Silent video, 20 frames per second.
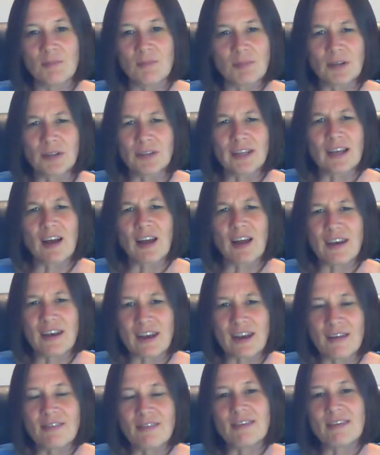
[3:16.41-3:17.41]
building on
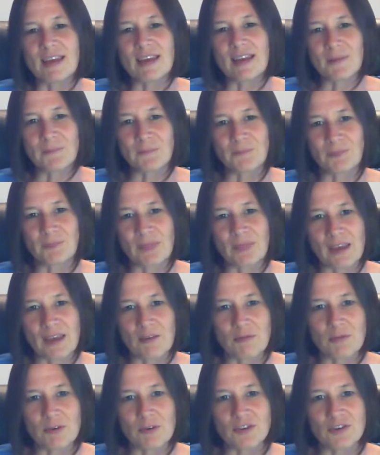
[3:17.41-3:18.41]
nothing
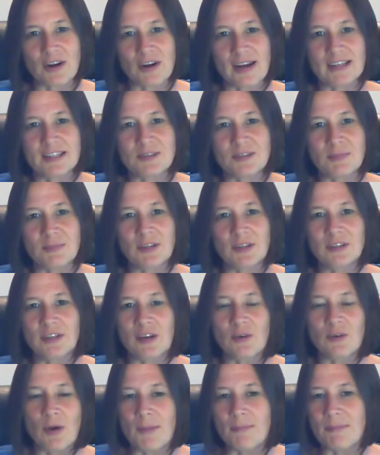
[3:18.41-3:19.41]
if we're trying to build
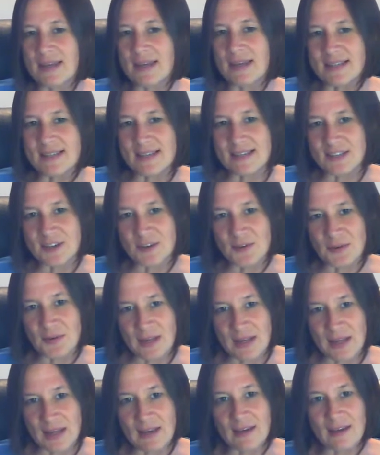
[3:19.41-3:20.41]
on what makes us
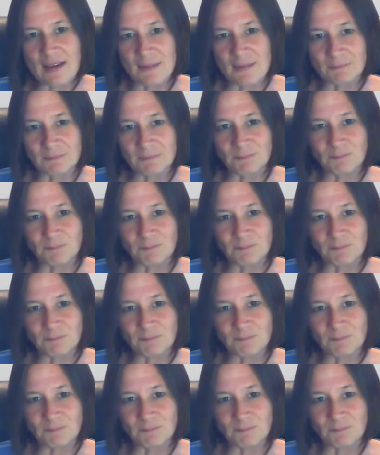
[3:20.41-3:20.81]
unique.